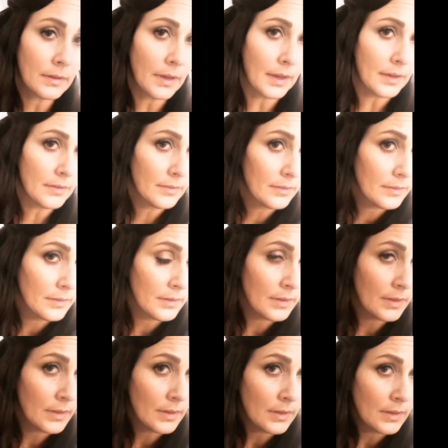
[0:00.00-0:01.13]
Okay,
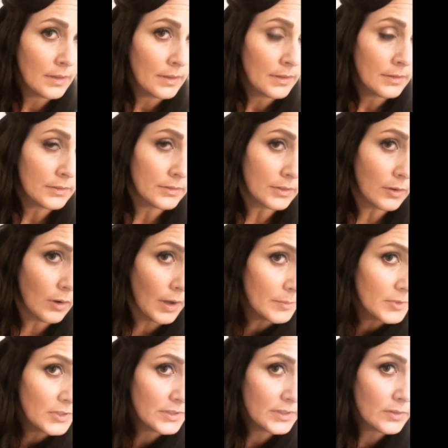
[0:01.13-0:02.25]
so
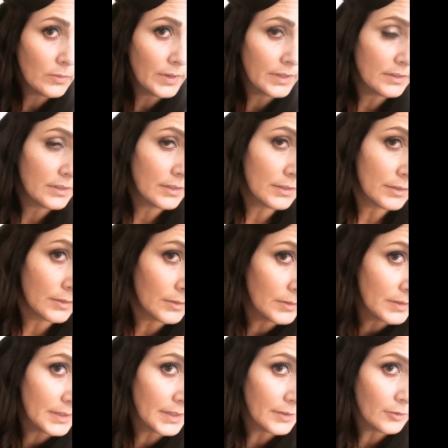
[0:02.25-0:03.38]
I'm just going to
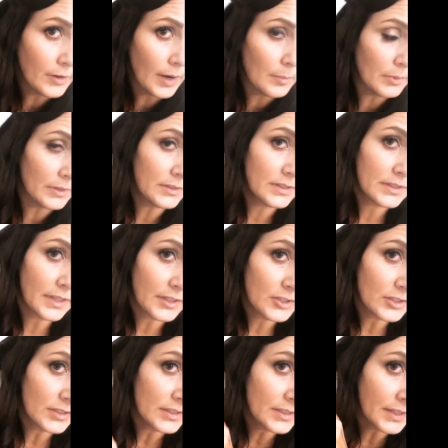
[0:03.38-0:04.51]
grab little
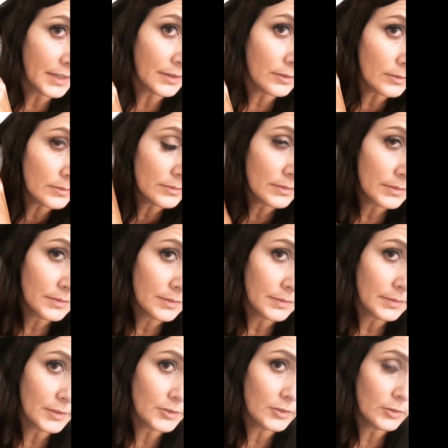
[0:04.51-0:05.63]
sections.
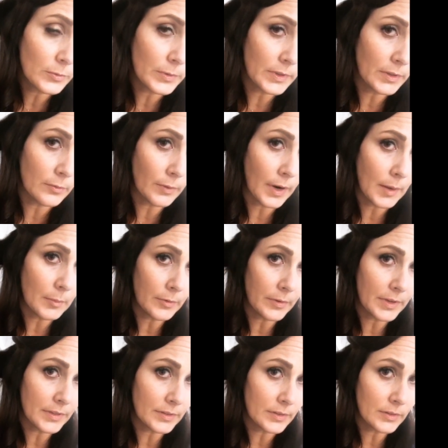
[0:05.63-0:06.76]
There's no really rhyme or
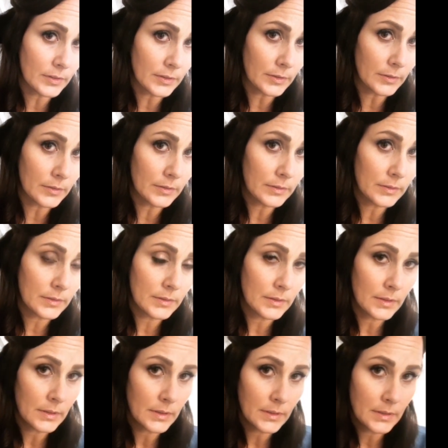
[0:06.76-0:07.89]
reason to,
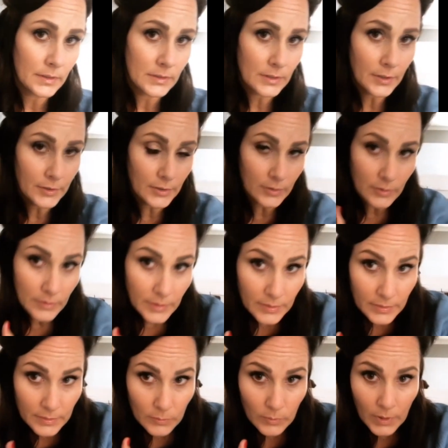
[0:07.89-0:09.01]
it's hard to do
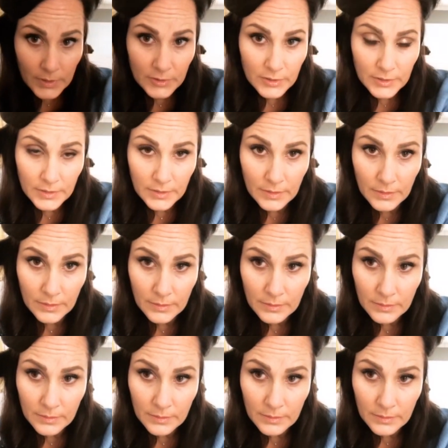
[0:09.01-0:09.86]
this and watch it in the,